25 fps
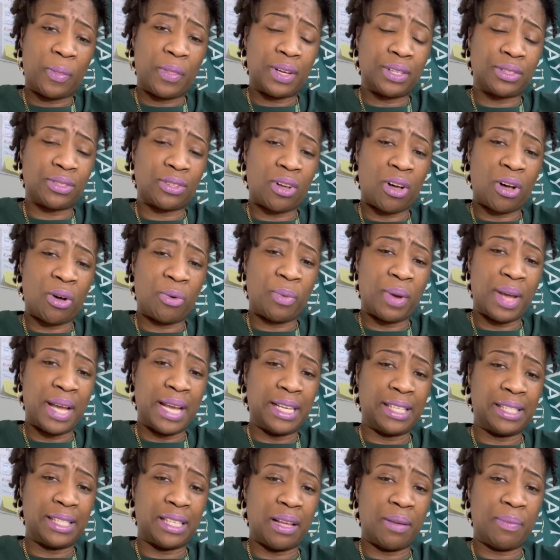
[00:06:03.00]
There's
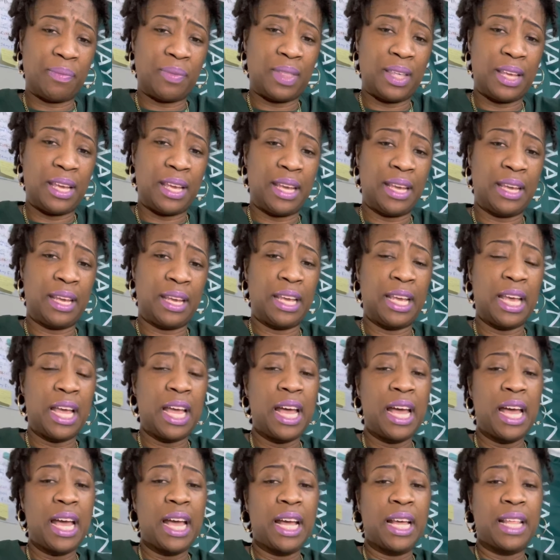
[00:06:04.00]
always something
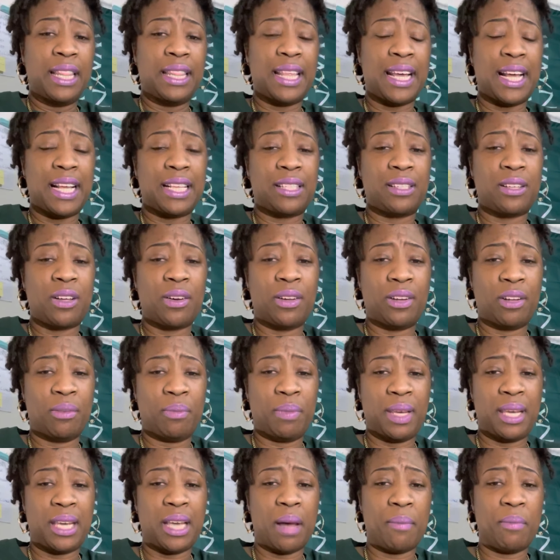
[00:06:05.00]
that's going to
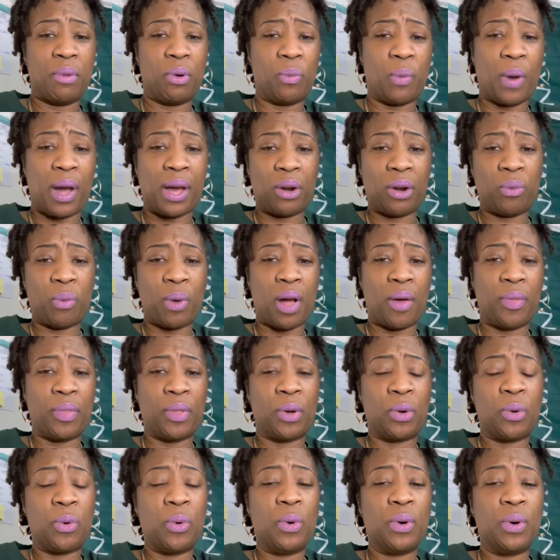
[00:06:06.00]
be coming right around the
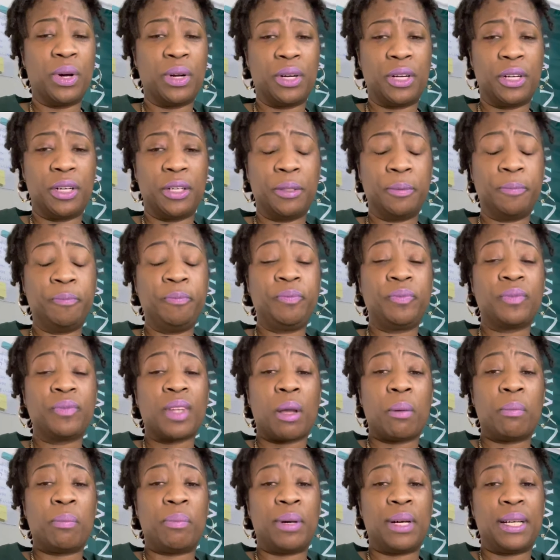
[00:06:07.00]
corner
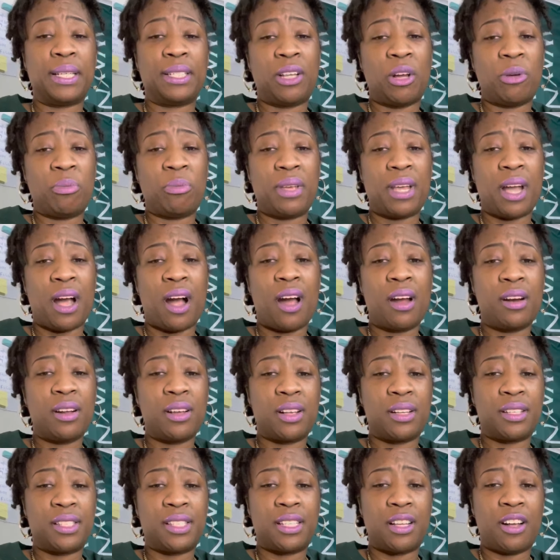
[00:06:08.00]
but don't be hard on
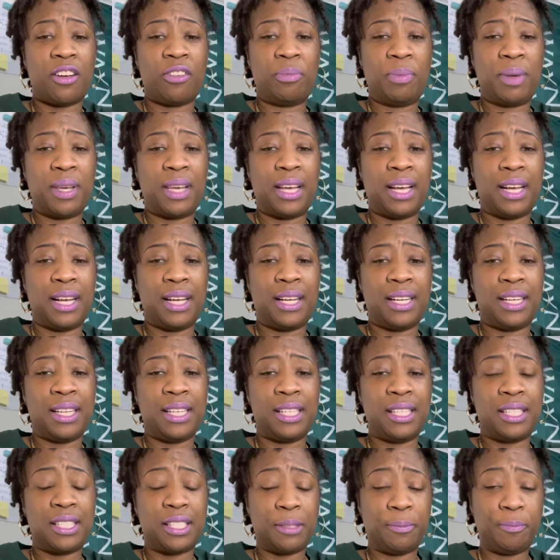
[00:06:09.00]
yourself
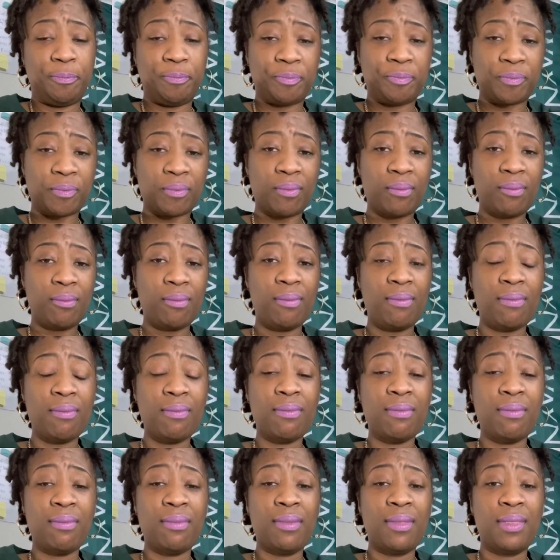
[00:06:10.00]
because
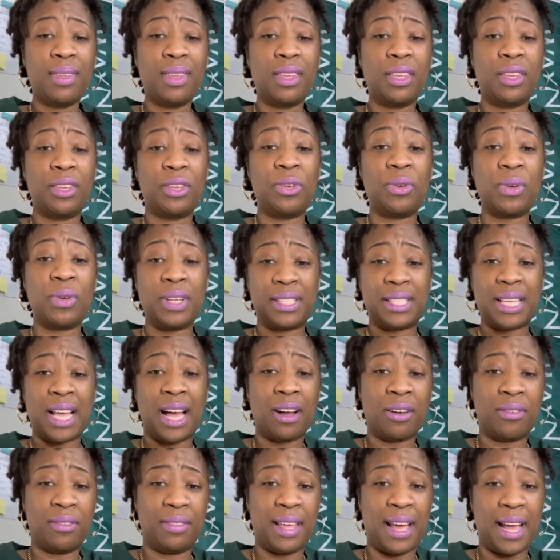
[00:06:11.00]
you can
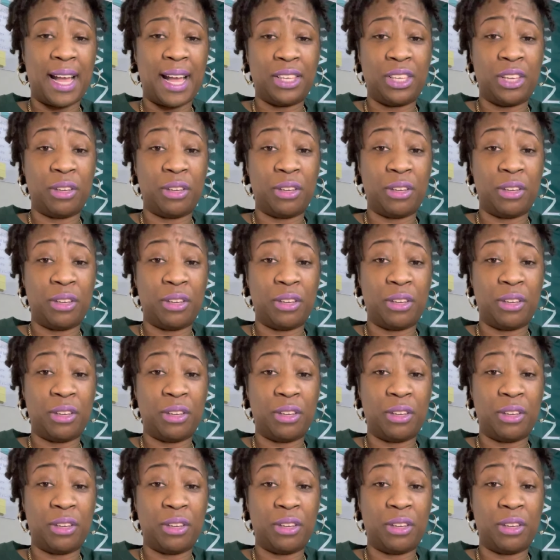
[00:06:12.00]
tackle that.